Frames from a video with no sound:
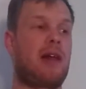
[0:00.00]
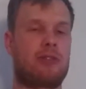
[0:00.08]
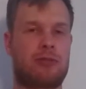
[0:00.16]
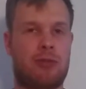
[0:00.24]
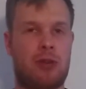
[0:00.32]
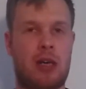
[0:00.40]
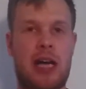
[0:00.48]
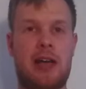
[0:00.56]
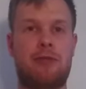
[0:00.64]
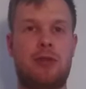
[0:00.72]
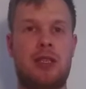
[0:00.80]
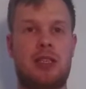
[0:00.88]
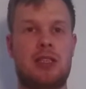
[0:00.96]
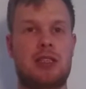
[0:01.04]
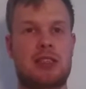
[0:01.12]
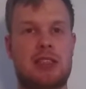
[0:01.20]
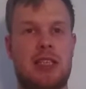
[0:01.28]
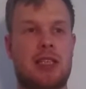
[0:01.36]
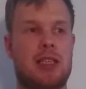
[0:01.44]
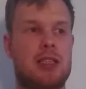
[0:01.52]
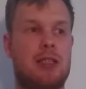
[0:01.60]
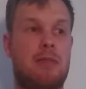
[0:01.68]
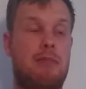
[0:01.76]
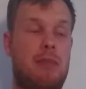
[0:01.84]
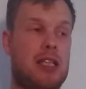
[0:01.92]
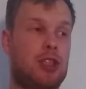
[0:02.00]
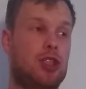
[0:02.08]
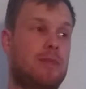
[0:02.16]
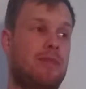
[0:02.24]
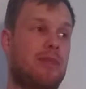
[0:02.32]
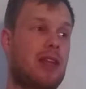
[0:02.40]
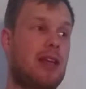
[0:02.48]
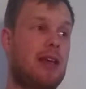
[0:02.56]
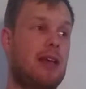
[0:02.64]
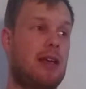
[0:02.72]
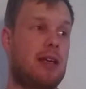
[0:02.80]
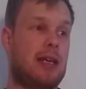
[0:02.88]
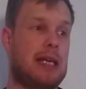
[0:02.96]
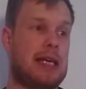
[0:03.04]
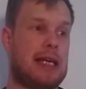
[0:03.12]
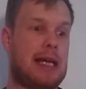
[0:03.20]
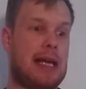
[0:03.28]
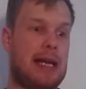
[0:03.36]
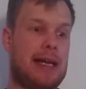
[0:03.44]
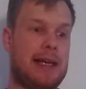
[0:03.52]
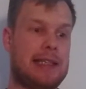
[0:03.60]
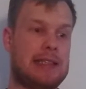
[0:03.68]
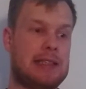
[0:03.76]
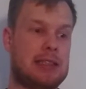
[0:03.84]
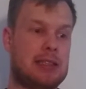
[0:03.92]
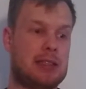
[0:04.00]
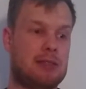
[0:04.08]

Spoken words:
for every single match. And